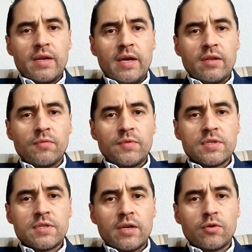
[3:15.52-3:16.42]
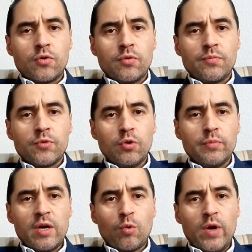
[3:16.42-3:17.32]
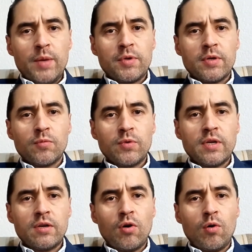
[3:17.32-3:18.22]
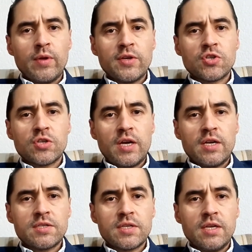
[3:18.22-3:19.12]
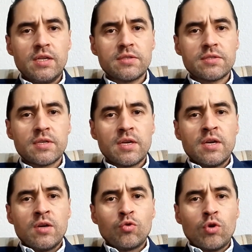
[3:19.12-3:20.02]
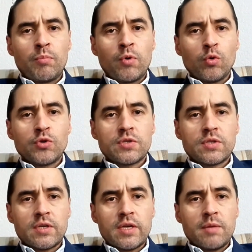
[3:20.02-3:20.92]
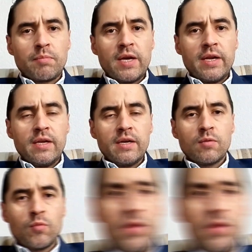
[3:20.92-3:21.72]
By the end of this lecture, you'll be equipped with the knowledge and skills to approach strategic planning